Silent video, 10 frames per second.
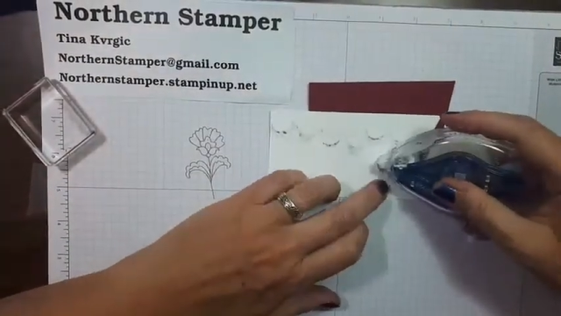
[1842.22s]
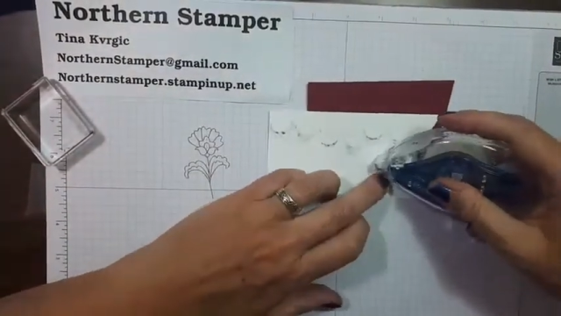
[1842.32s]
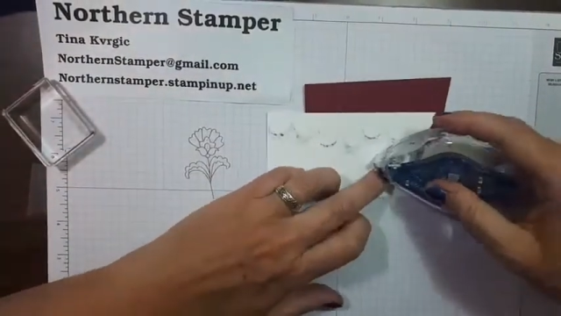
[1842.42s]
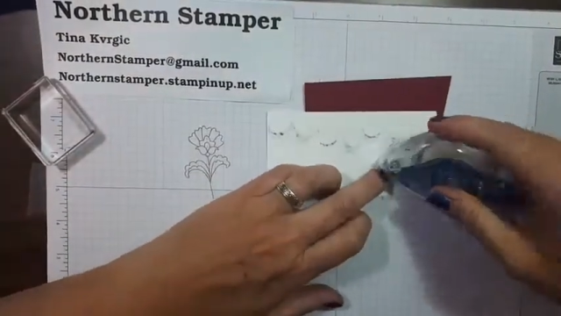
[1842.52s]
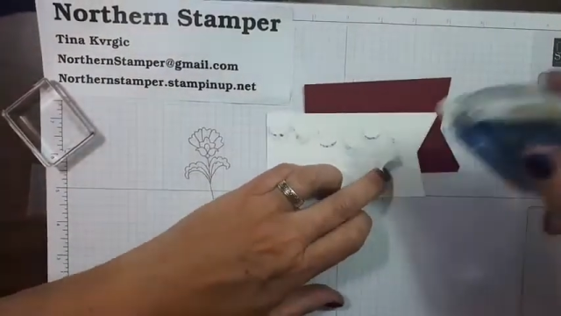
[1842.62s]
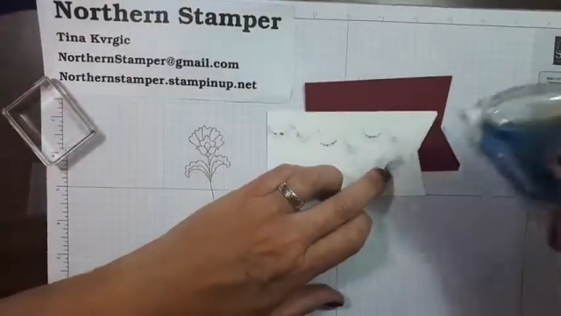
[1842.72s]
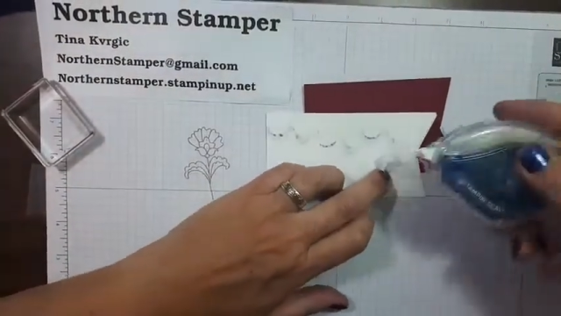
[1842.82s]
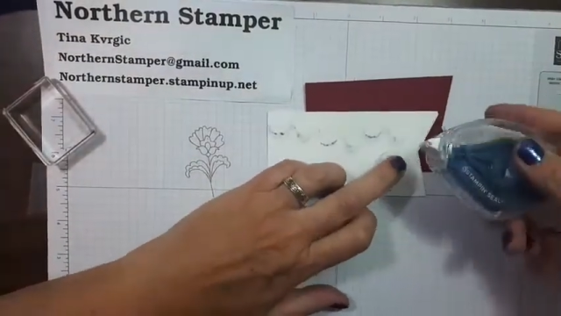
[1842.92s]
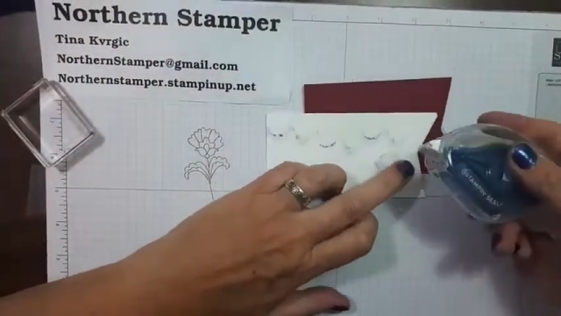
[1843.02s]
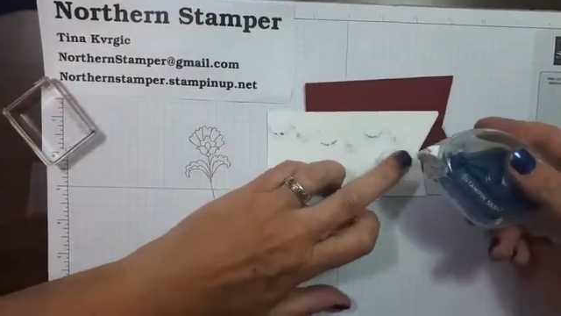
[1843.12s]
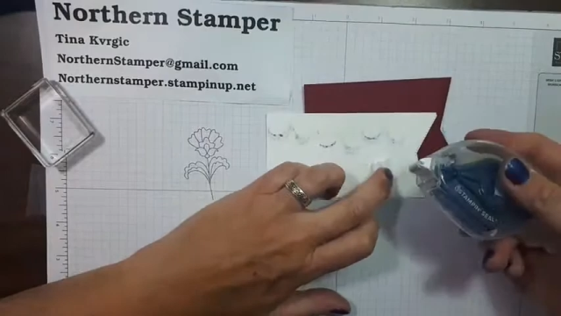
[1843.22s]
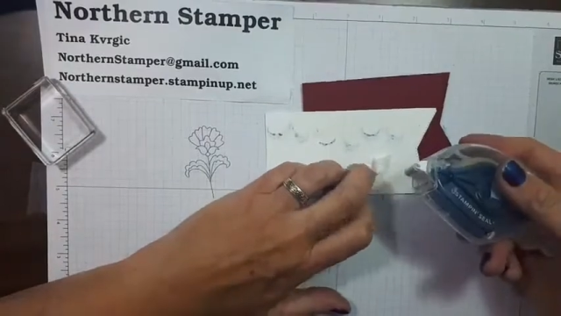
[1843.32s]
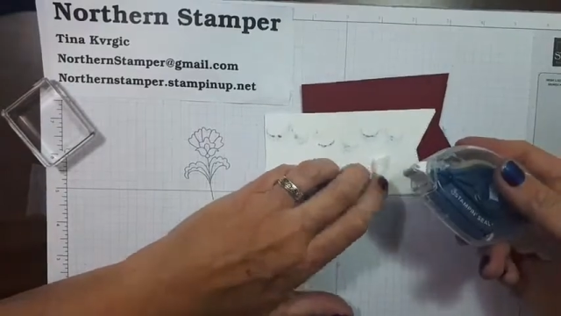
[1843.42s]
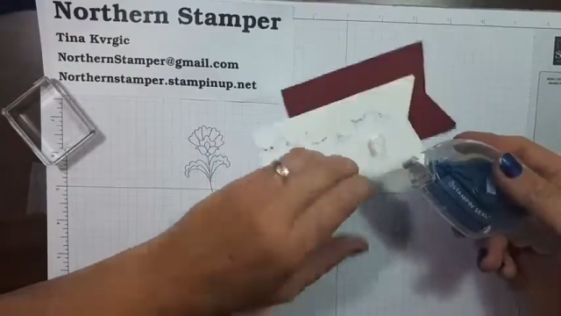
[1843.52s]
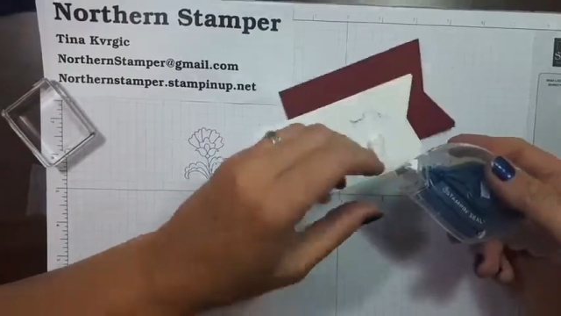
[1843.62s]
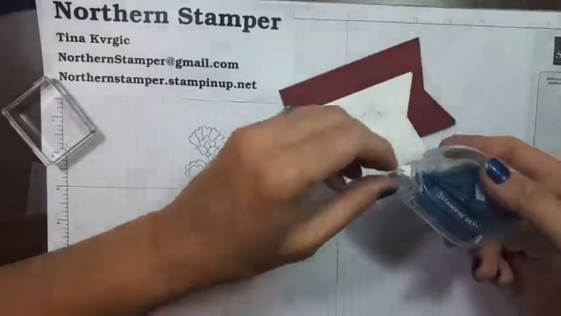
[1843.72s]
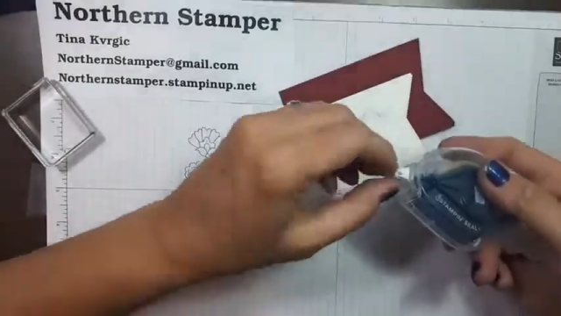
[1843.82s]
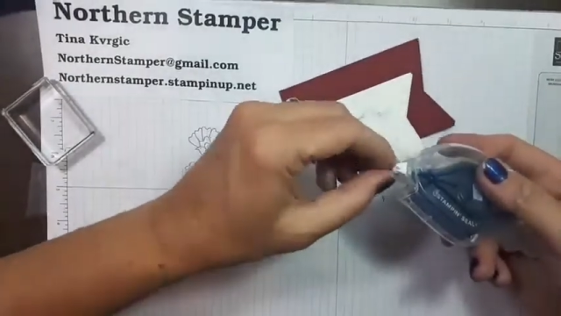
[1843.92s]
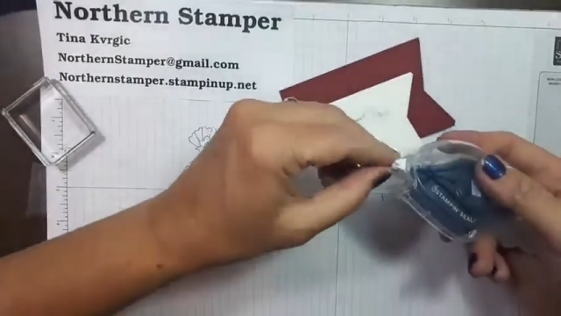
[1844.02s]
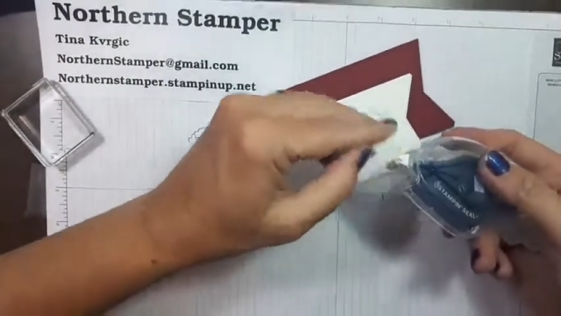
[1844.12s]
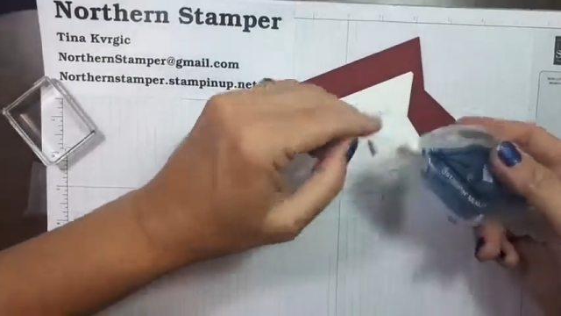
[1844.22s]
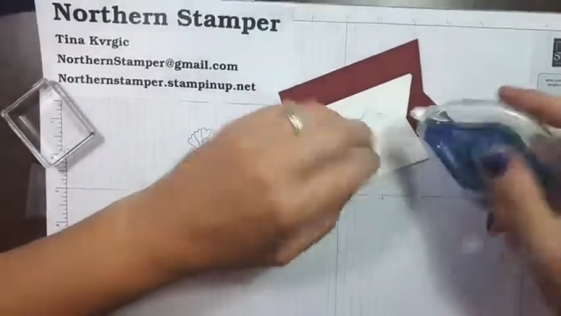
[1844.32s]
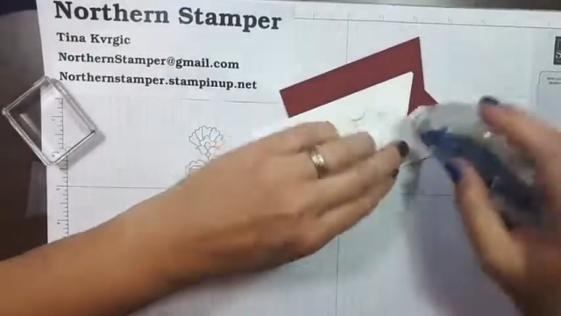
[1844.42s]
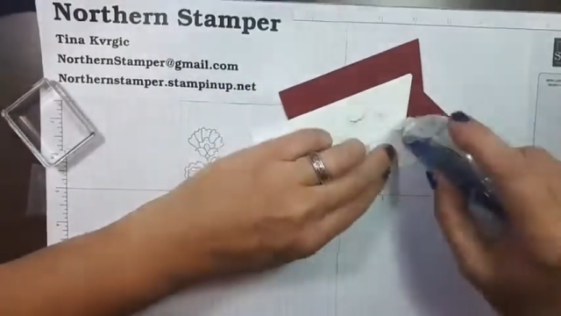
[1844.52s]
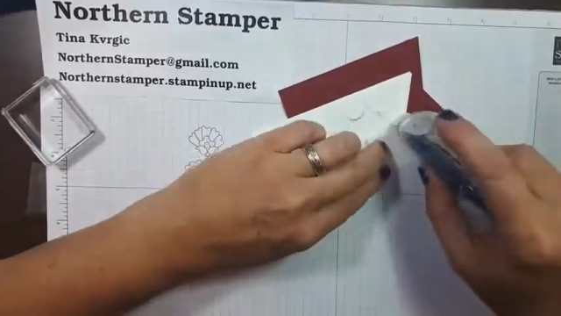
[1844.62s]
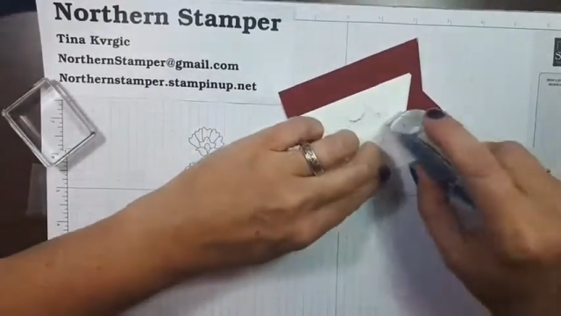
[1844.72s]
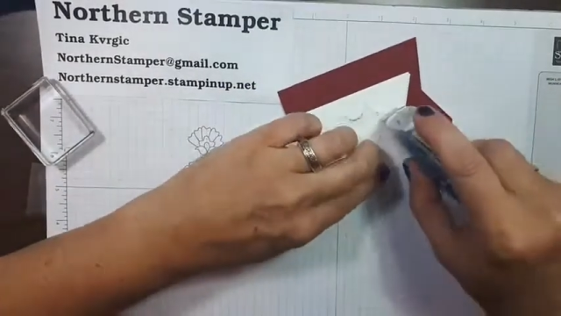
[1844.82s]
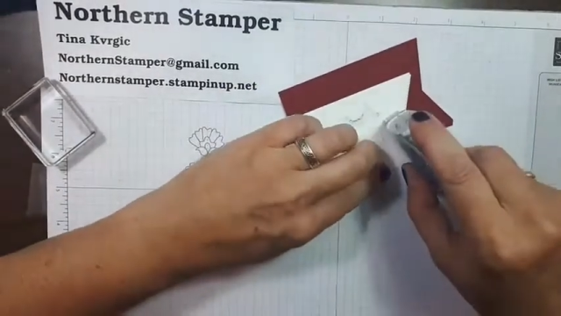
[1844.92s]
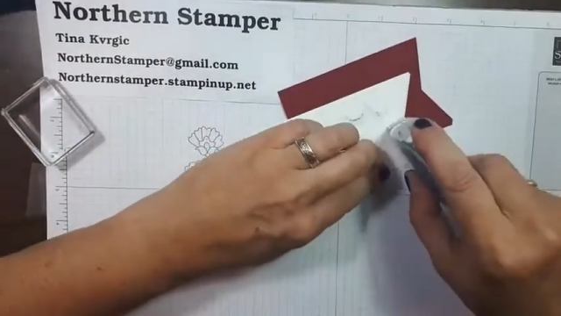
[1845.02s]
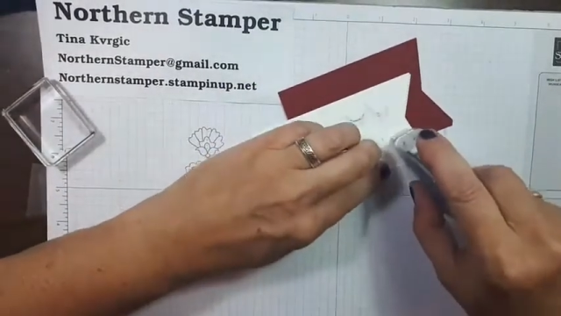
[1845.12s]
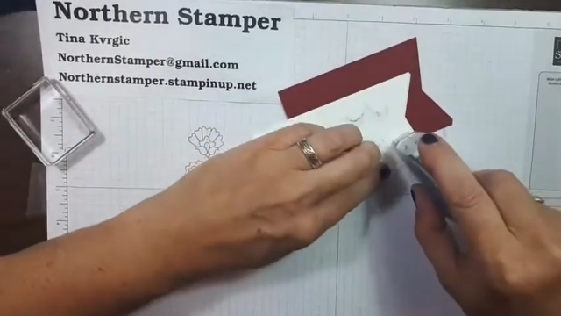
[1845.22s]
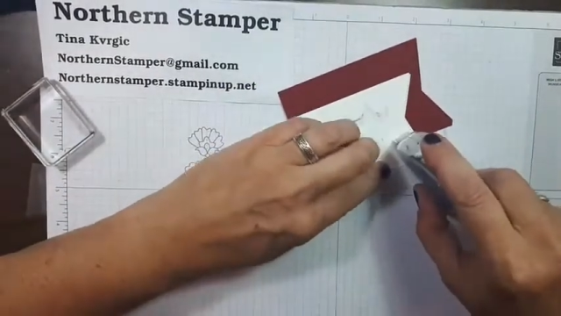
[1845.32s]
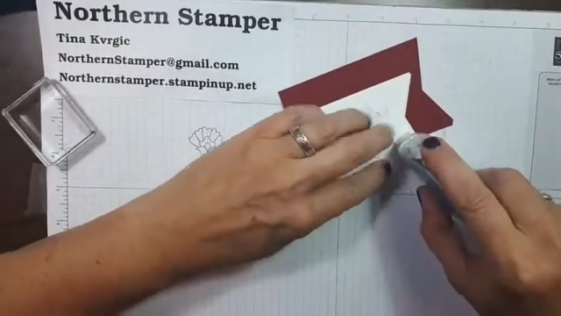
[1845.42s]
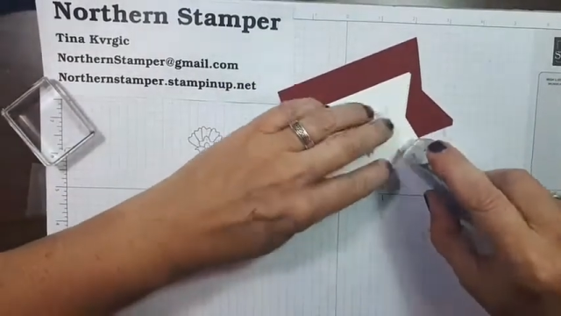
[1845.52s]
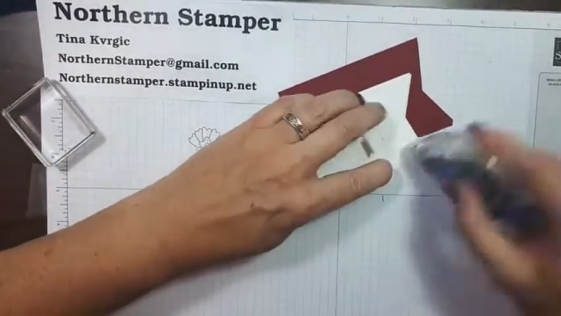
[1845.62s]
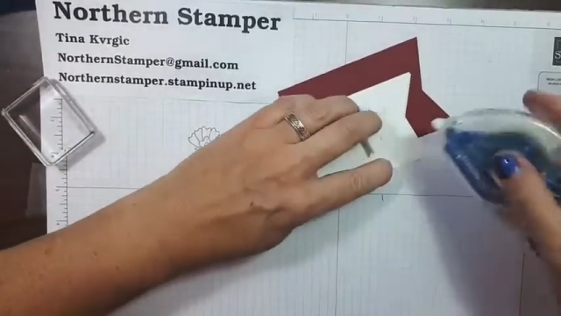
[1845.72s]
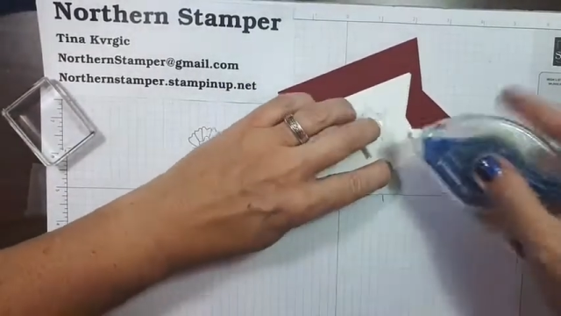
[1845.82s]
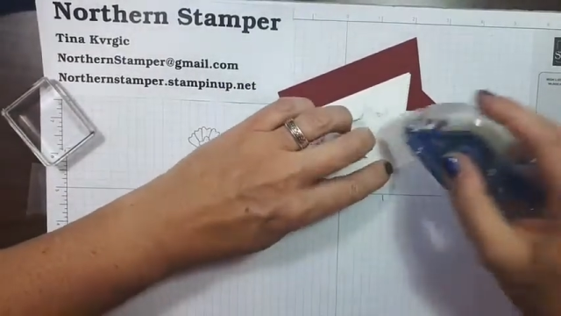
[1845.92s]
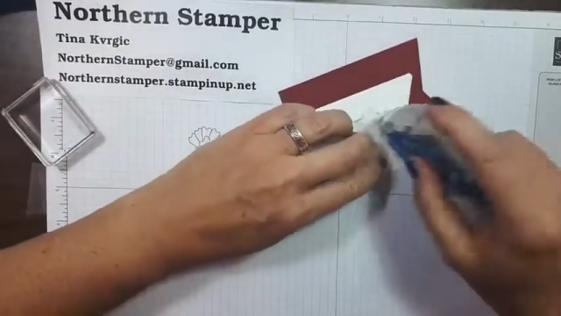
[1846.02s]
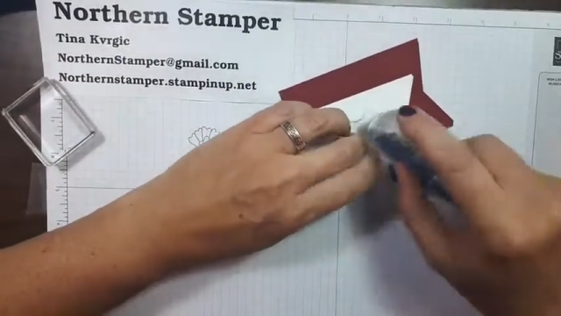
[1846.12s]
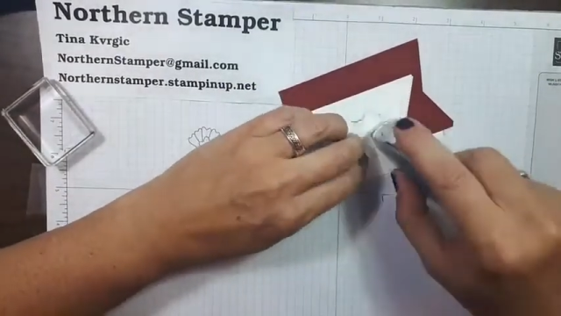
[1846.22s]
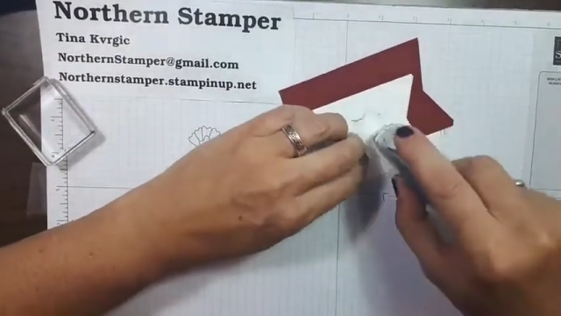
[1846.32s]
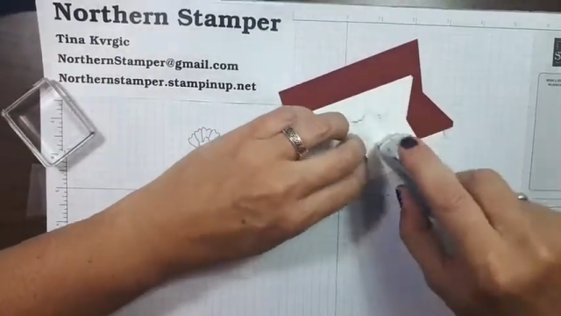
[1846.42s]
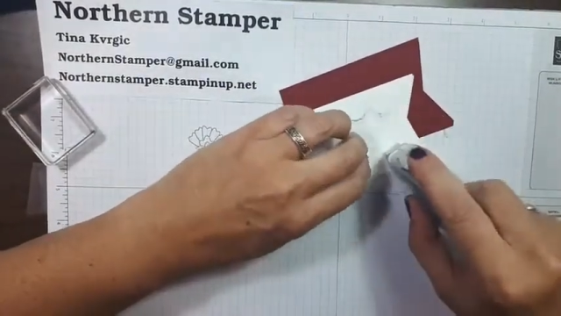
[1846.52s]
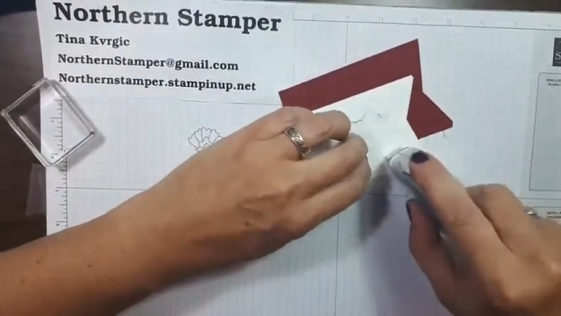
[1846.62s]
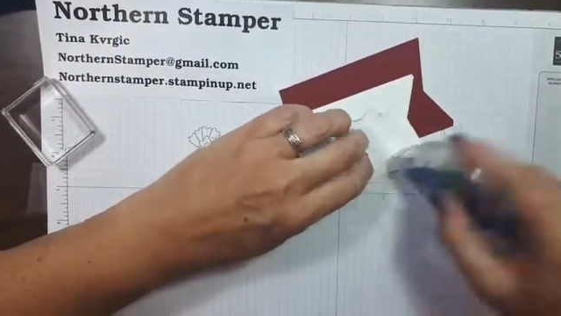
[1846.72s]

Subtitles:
[unreadable: no face in view]